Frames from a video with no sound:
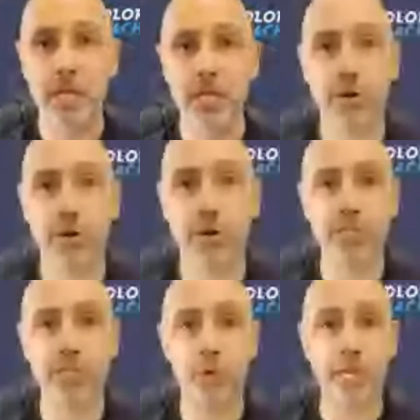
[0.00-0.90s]
you know, you're
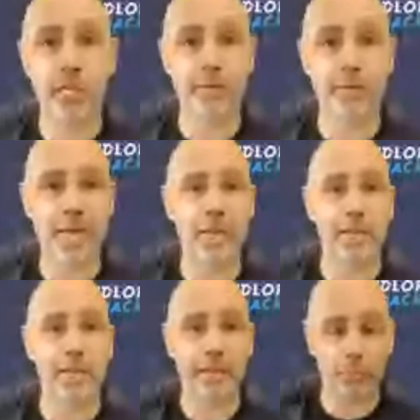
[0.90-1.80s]
not doing anything about
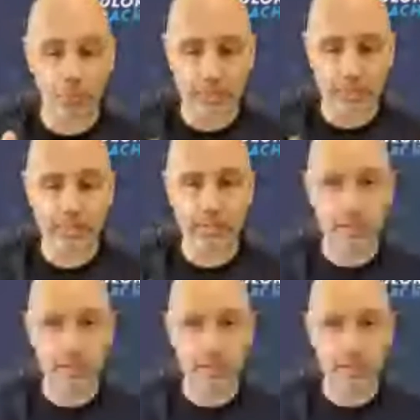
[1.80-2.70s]
it. Once
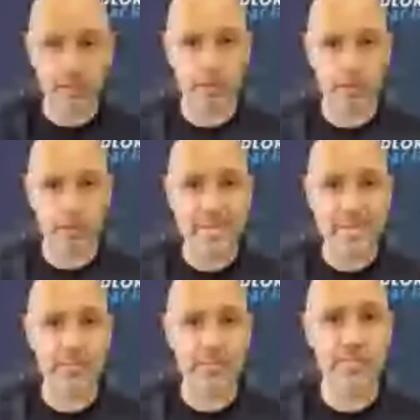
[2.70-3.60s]
the
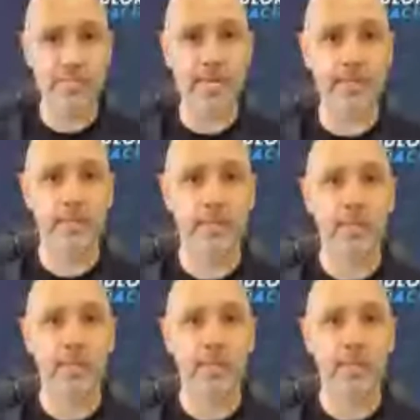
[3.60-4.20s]
bait's been set,